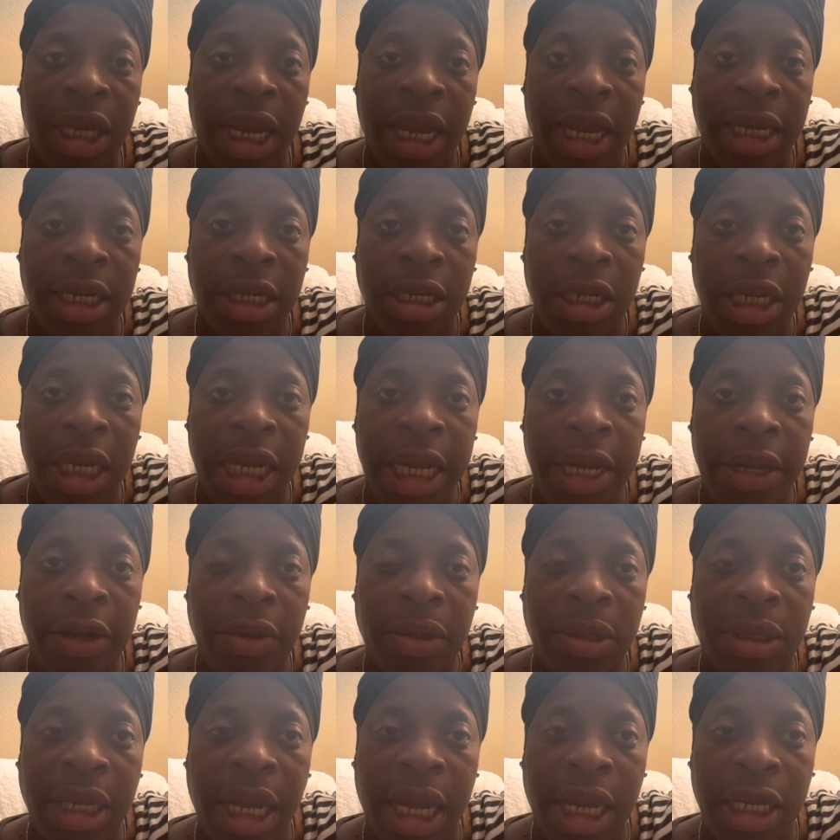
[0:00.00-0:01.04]
and
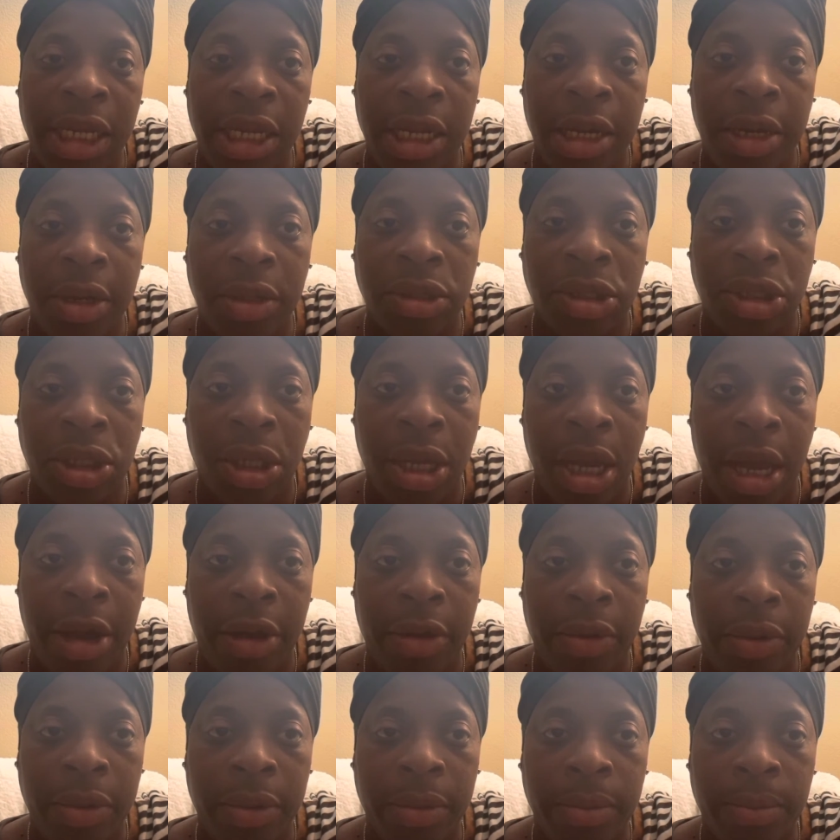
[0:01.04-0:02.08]
years and years ago,